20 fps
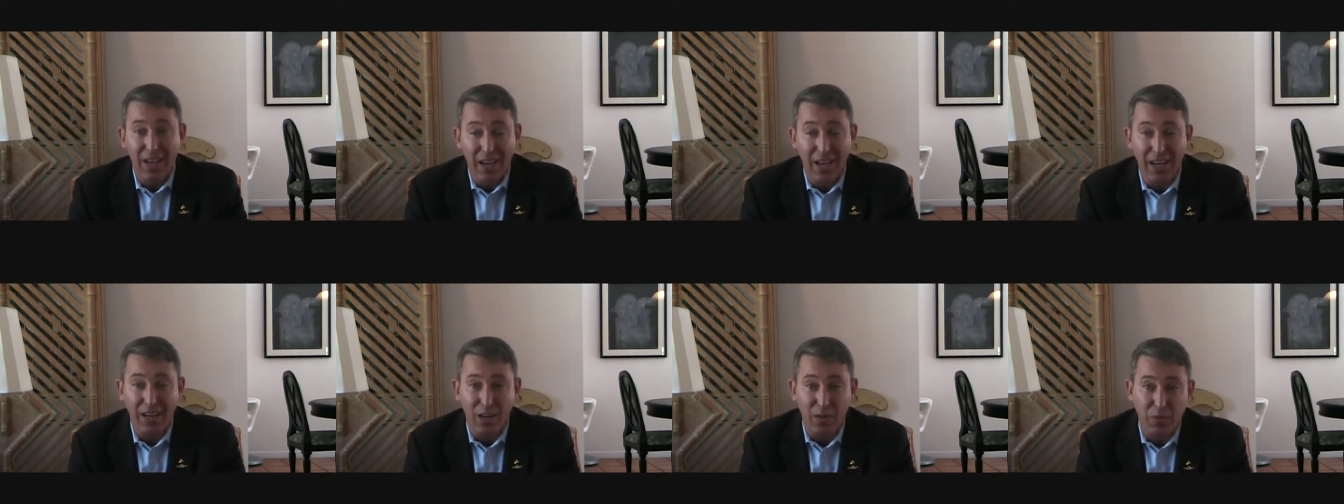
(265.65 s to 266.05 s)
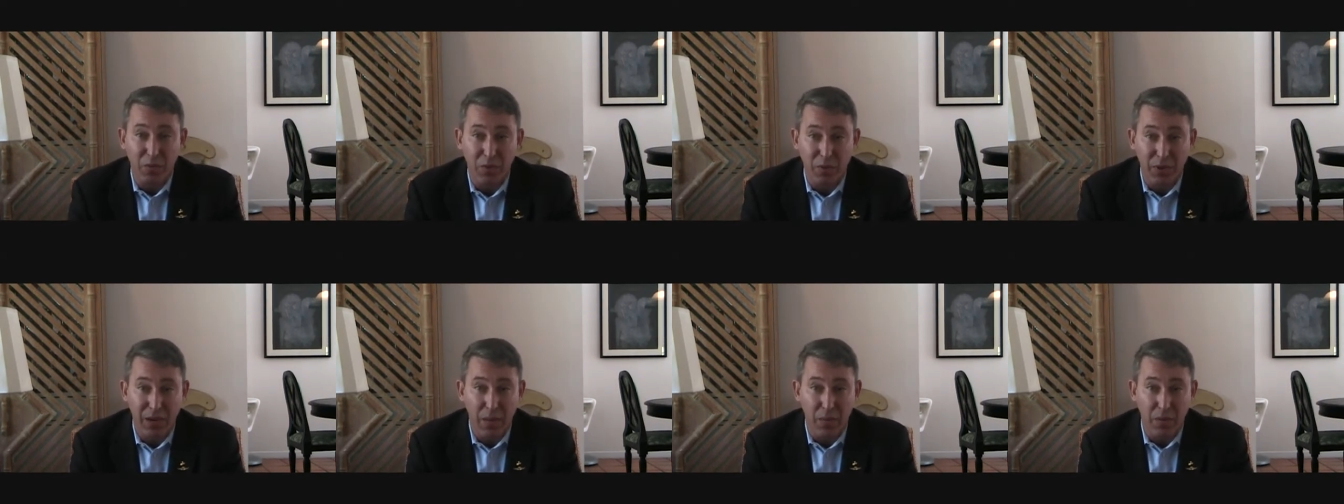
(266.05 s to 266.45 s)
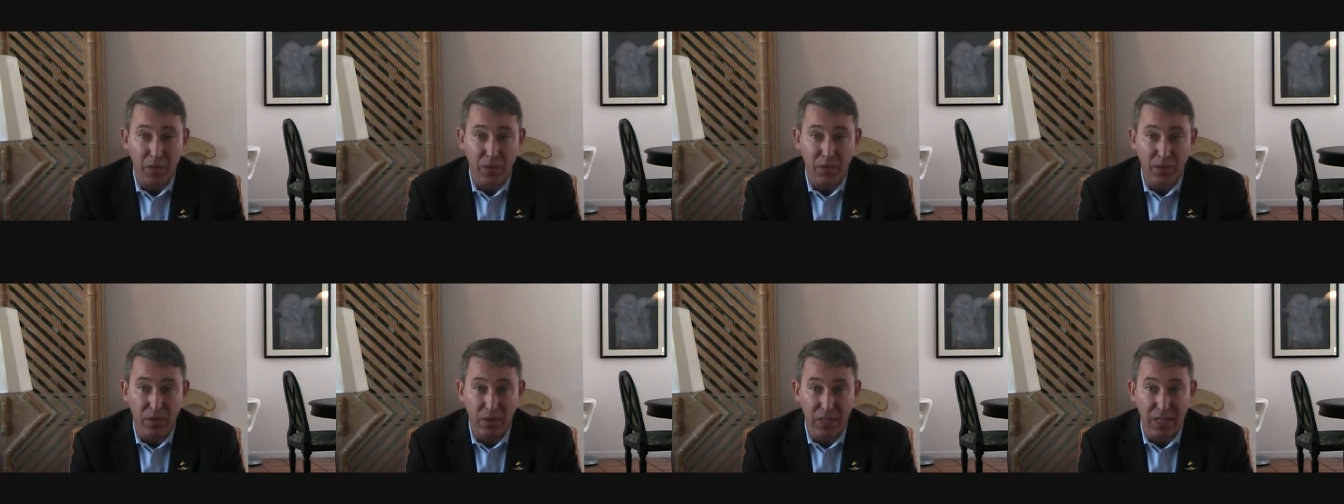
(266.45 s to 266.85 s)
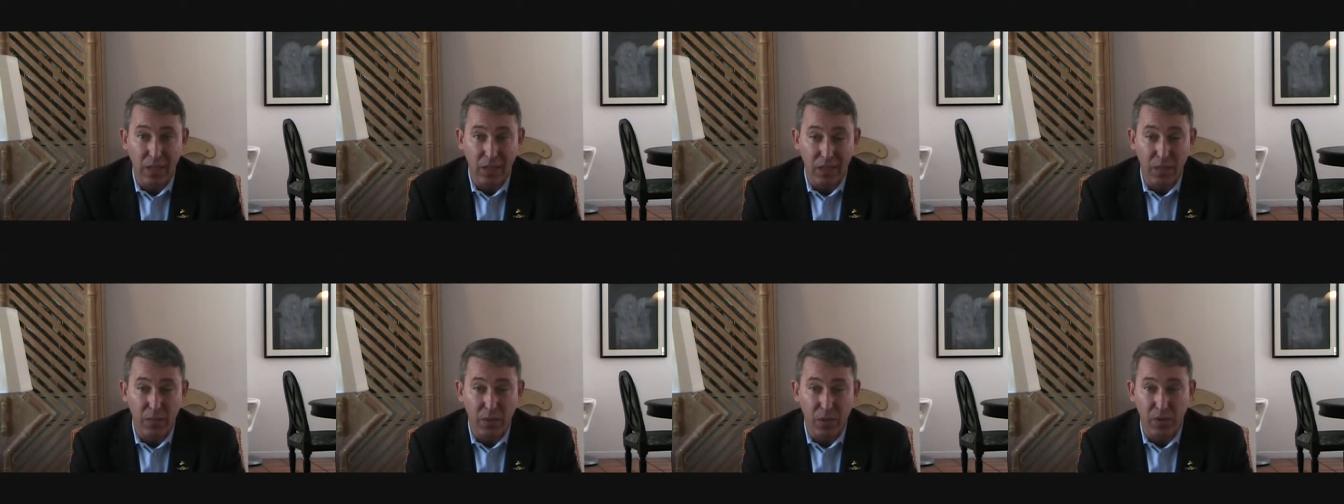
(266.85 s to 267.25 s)
I come from a family of
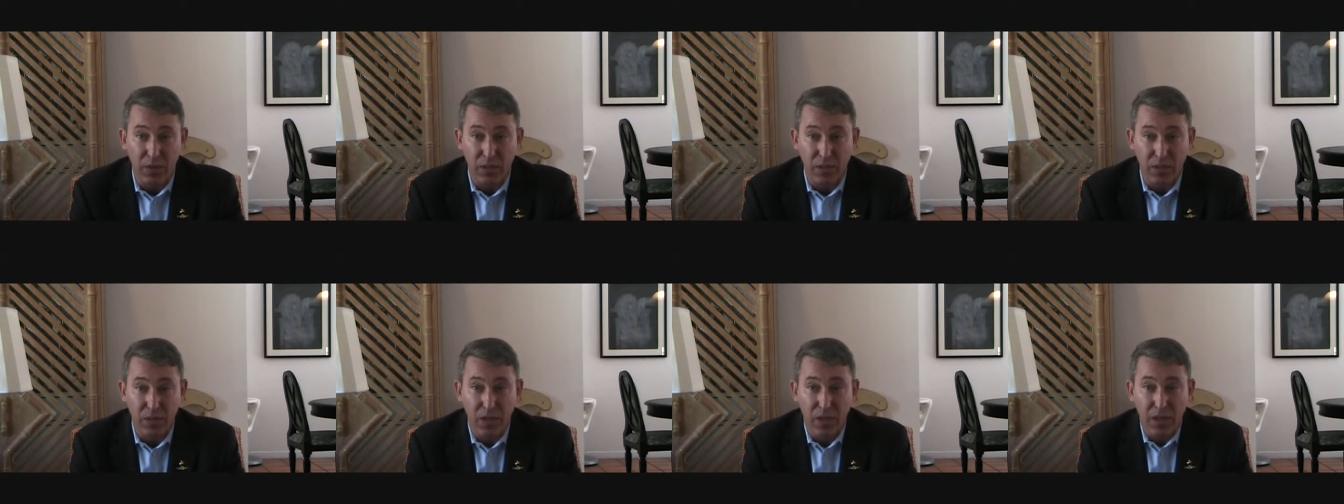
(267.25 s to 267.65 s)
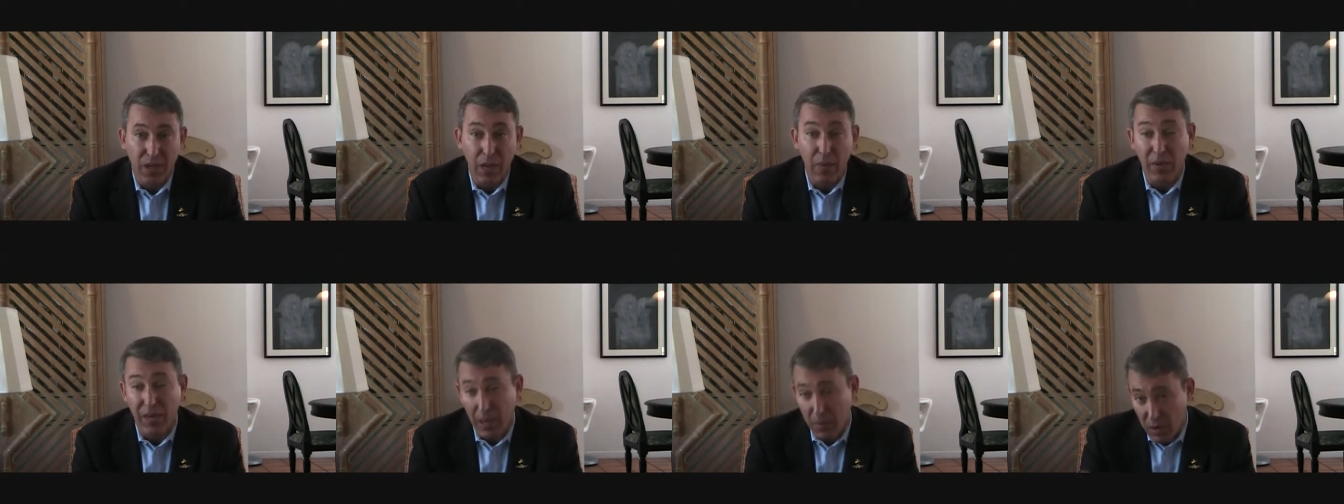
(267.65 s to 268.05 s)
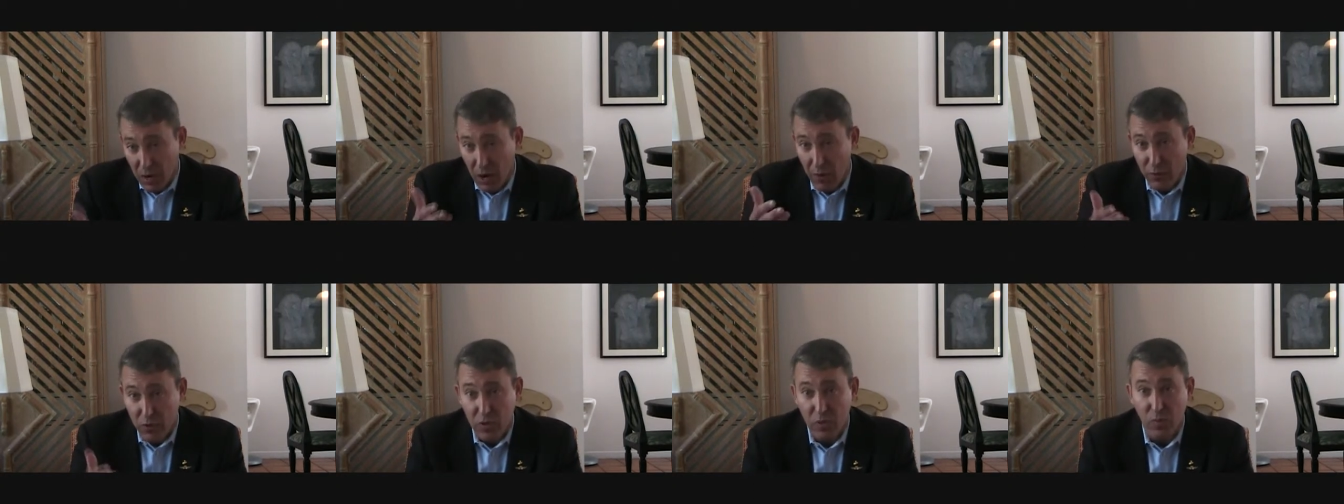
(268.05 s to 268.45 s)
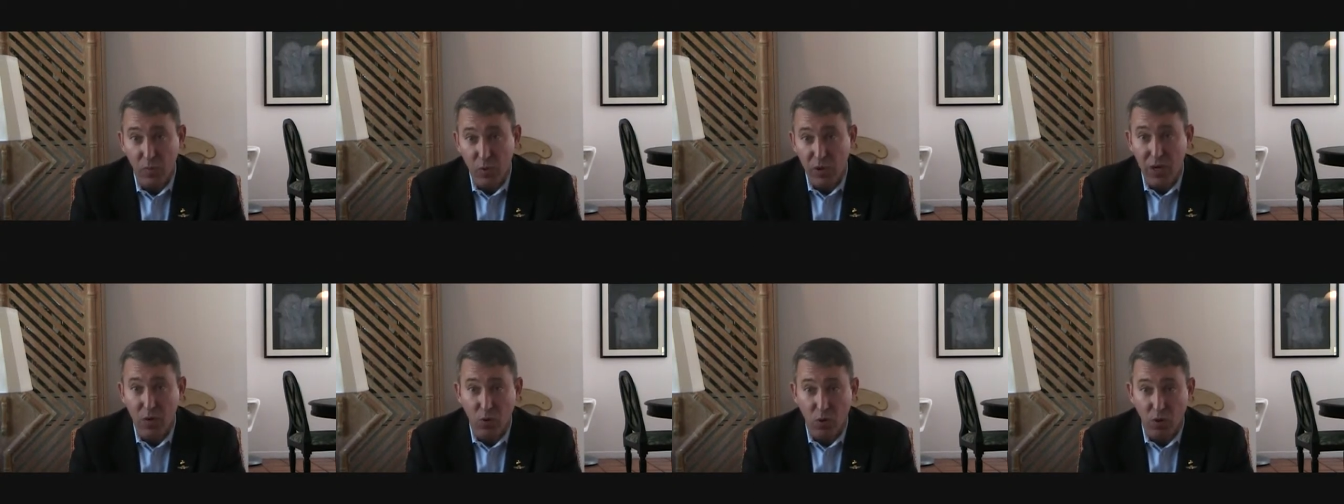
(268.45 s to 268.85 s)
illegal immigrants. I became an officer in the
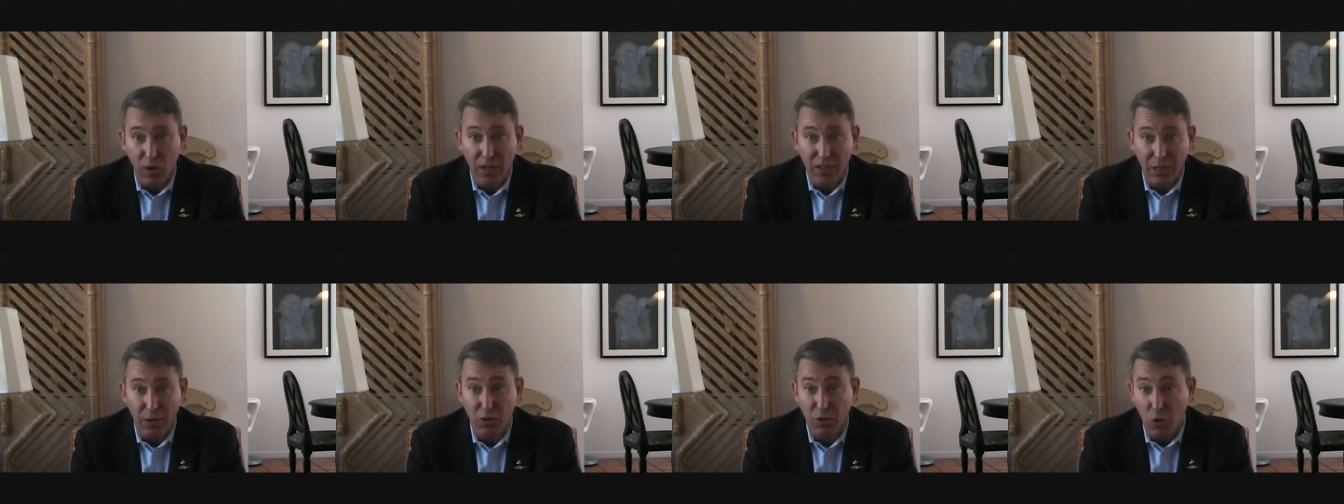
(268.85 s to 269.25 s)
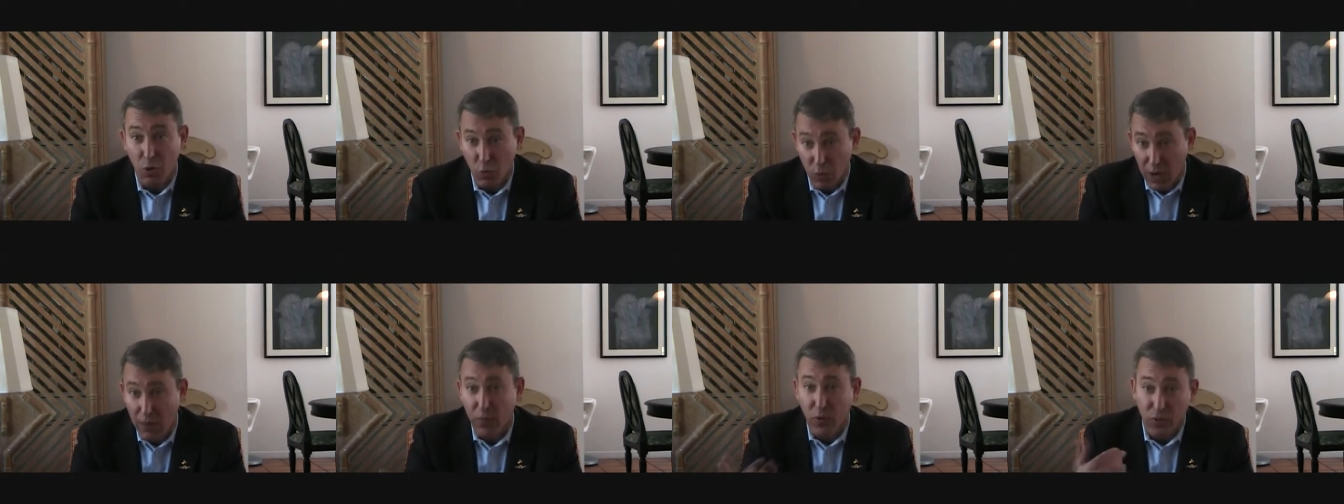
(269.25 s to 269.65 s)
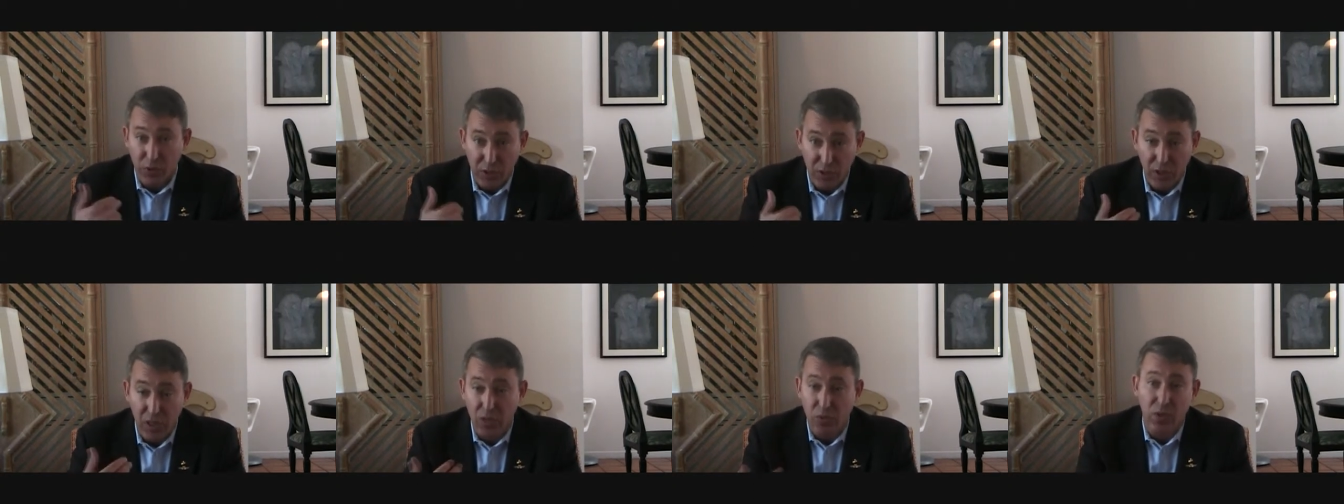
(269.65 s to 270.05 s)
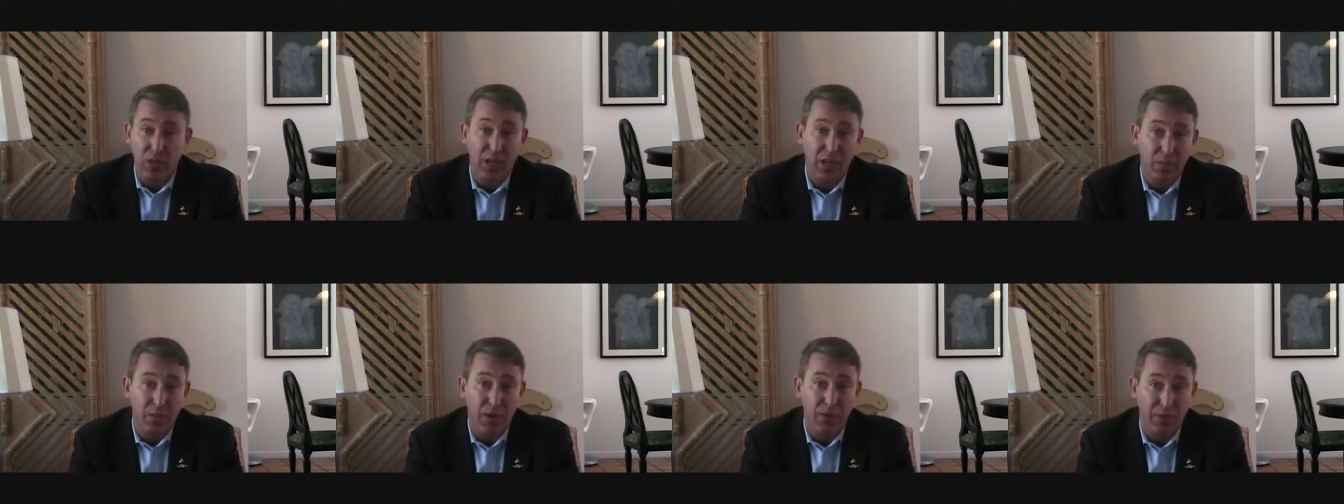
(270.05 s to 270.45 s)
Marine Corps because I was so grateful this country
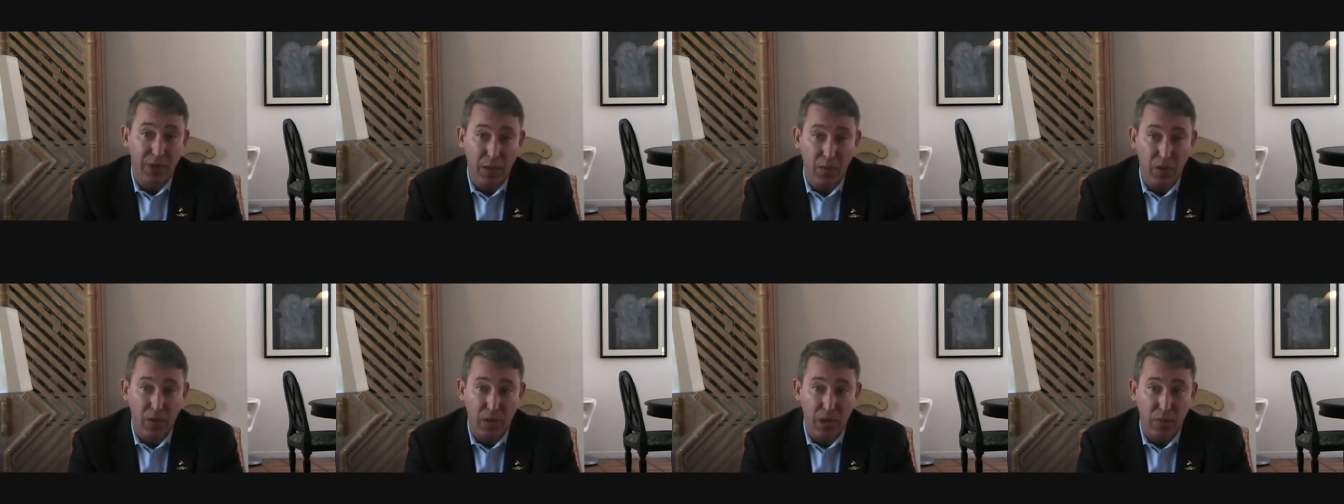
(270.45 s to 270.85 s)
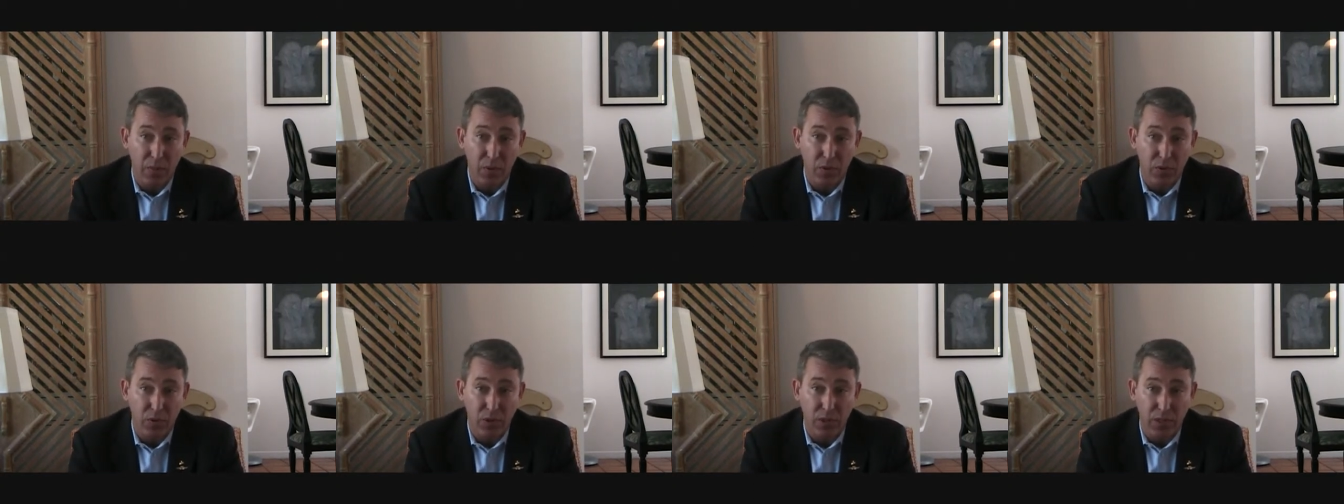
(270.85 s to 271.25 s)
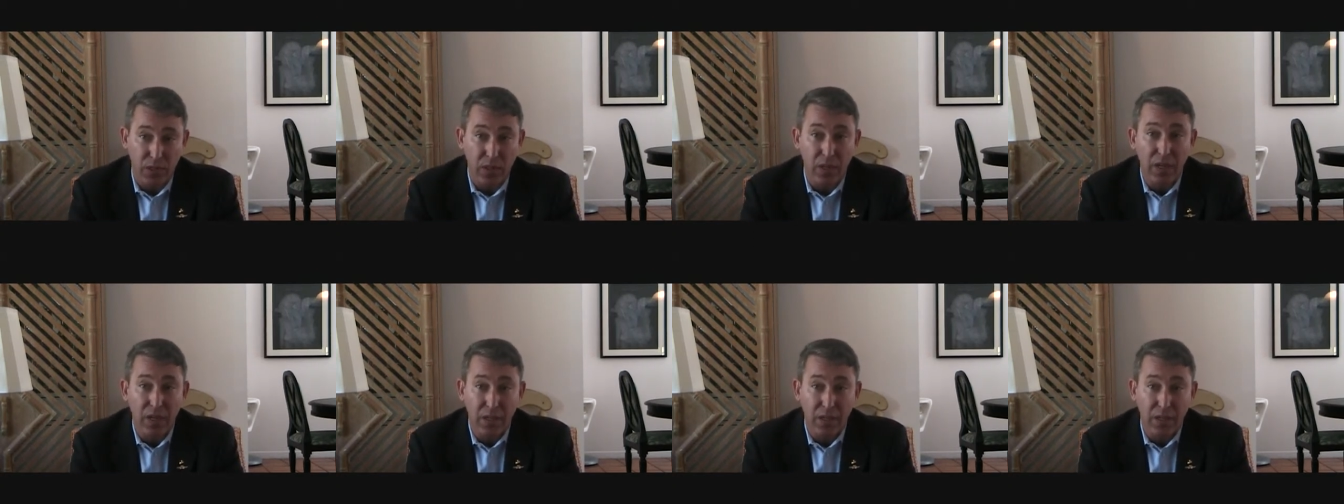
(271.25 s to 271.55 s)
gave my family the opportunity to